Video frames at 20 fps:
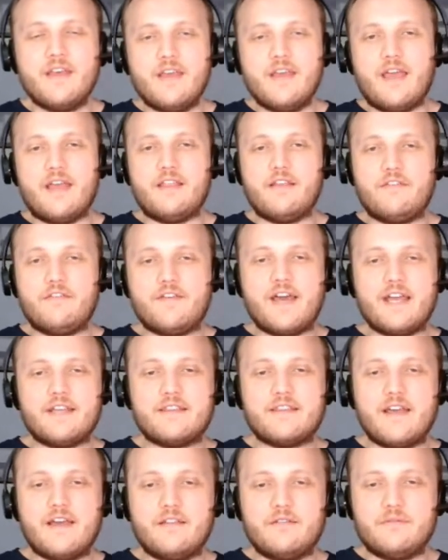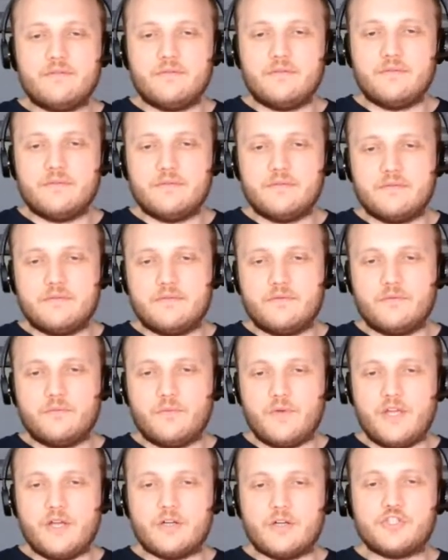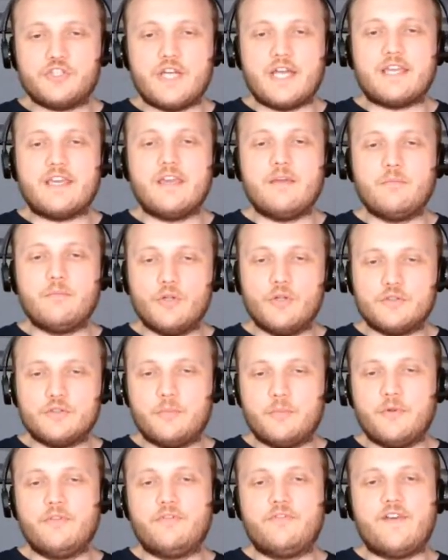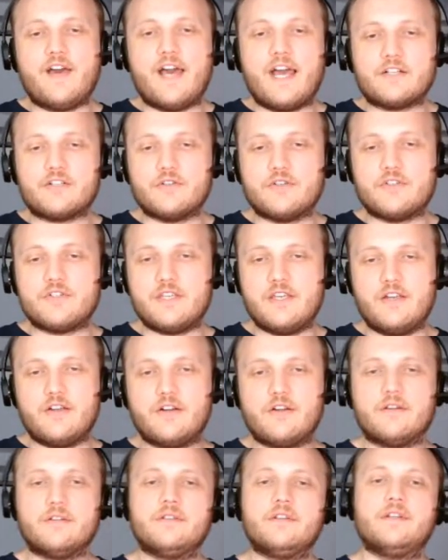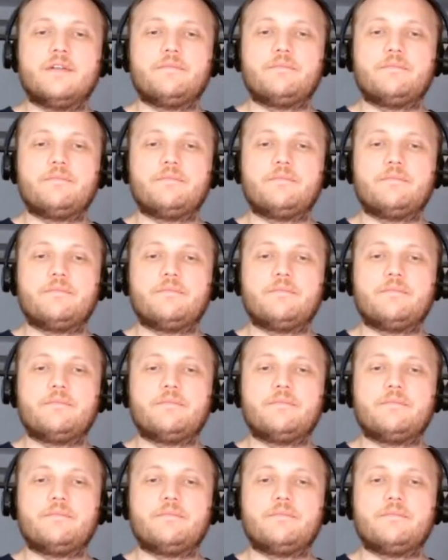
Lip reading: And the fact that we are checking multiple factors here,